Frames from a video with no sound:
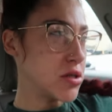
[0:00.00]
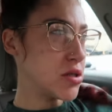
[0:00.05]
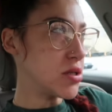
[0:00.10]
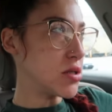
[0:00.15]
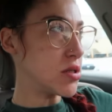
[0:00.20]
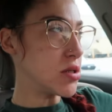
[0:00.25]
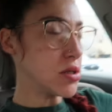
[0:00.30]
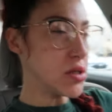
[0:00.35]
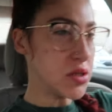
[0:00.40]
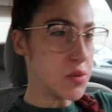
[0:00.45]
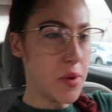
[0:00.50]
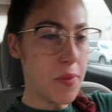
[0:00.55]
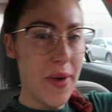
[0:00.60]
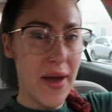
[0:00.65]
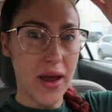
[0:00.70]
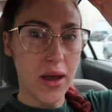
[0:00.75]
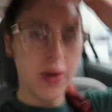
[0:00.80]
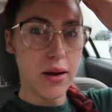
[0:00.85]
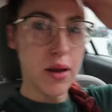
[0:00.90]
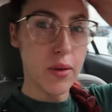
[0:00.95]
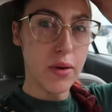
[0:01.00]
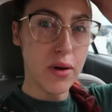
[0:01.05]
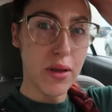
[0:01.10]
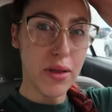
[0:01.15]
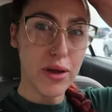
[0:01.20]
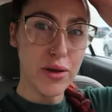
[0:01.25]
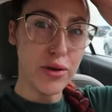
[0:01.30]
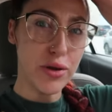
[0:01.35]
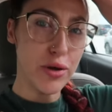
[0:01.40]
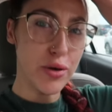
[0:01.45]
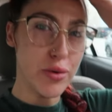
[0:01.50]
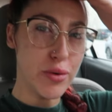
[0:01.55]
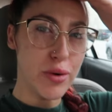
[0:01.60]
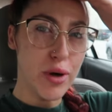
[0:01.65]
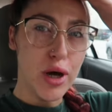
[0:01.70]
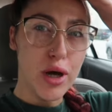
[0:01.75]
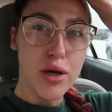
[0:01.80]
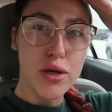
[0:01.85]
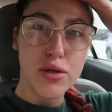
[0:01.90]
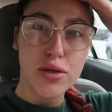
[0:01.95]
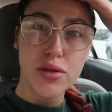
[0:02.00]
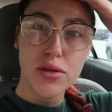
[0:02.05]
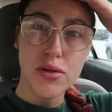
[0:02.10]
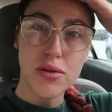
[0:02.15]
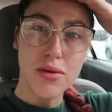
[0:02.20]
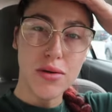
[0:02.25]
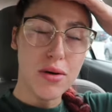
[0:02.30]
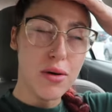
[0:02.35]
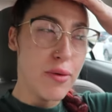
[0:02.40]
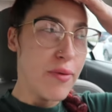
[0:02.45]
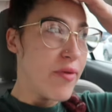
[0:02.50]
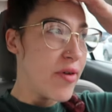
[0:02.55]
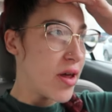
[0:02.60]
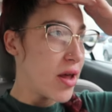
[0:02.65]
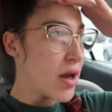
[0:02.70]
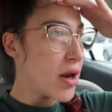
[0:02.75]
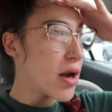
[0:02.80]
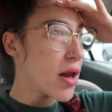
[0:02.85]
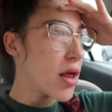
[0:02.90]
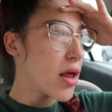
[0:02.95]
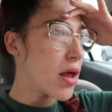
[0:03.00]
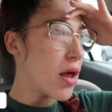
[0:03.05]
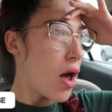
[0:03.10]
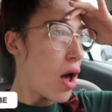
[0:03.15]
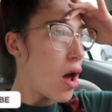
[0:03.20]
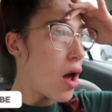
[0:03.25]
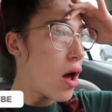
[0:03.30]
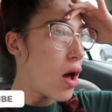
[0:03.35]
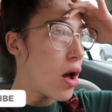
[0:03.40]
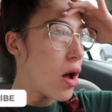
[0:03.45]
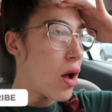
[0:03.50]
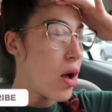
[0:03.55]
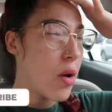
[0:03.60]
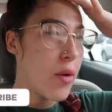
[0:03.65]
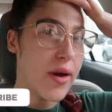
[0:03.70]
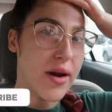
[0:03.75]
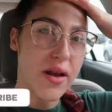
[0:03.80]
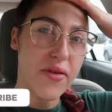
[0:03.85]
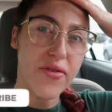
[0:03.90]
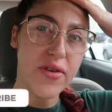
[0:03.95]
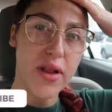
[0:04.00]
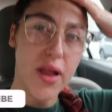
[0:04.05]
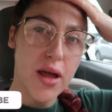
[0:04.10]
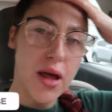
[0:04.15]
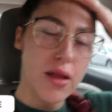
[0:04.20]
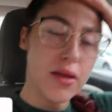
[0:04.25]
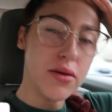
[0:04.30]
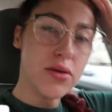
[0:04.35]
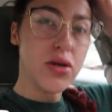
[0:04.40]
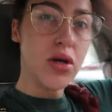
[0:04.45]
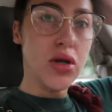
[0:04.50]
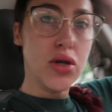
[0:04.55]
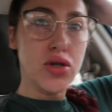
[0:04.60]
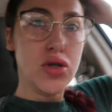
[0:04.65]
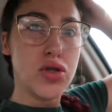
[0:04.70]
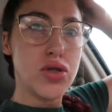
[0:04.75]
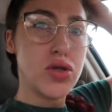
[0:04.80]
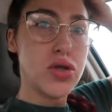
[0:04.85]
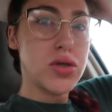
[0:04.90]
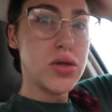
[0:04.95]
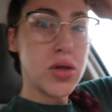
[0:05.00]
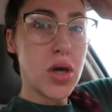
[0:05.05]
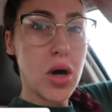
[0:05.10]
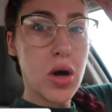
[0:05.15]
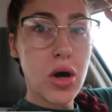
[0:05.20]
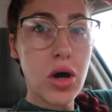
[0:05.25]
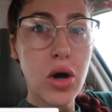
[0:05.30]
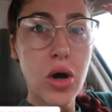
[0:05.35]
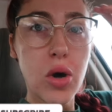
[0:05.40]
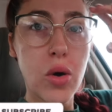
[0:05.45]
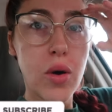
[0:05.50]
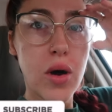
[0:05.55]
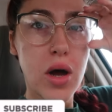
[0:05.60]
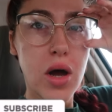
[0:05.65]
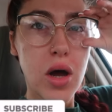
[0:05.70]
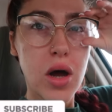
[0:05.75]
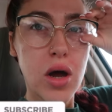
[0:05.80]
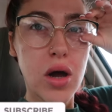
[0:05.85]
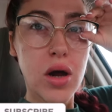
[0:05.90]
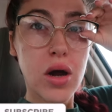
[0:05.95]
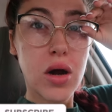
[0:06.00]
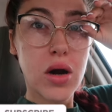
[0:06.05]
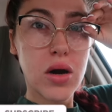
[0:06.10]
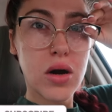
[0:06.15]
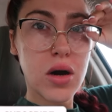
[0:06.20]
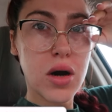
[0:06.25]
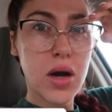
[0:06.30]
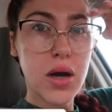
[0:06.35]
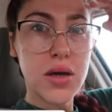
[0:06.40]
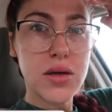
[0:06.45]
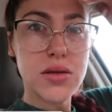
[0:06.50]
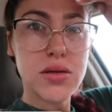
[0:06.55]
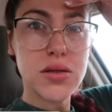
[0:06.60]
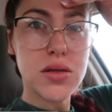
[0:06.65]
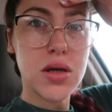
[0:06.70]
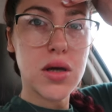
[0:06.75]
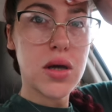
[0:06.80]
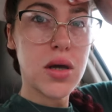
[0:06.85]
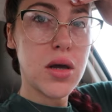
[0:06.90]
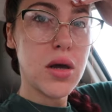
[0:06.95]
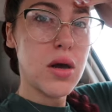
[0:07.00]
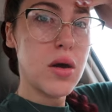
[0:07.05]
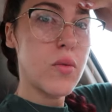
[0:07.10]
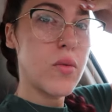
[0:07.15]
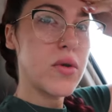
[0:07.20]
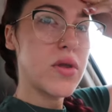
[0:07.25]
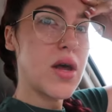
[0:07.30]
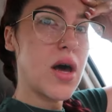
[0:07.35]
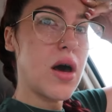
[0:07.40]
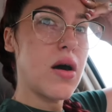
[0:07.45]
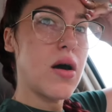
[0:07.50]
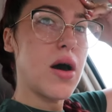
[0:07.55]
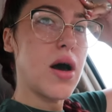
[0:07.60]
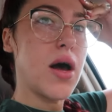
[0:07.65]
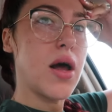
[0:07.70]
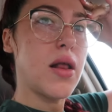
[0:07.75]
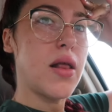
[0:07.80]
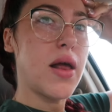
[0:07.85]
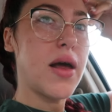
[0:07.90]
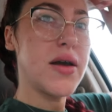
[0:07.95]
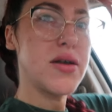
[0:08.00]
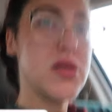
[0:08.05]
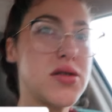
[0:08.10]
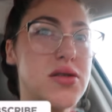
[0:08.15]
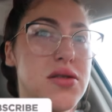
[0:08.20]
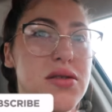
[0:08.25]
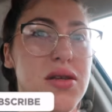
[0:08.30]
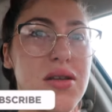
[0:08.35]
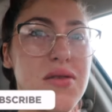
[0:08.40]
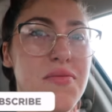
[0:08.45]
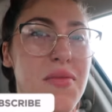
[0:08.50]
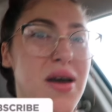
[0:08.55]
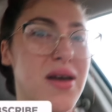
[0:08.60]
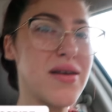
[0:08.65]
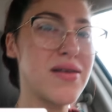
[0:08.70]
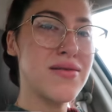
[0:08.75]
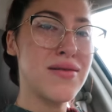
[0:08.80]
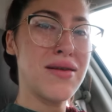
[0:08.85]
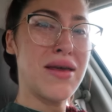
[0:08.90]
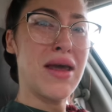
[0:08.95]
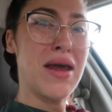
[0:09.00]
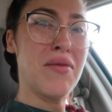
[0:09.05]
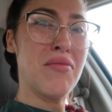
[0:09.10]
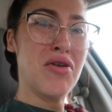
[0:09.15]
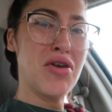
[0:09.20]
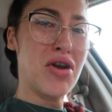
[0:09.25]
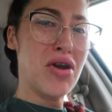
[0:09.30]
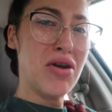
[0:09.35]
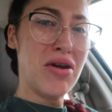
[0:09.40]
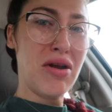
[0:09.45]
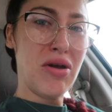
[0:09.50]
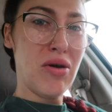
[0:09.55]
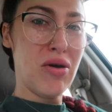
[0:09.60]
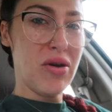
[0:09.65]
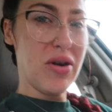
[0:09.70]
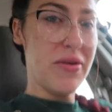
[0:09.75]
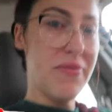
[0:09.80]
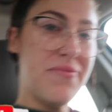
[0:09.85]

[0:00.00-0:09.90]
It's Jinger Elizabeth back and I have another YouTube video. And I feel like I look so crazy without eyelashes and my camera dirty. Hold on.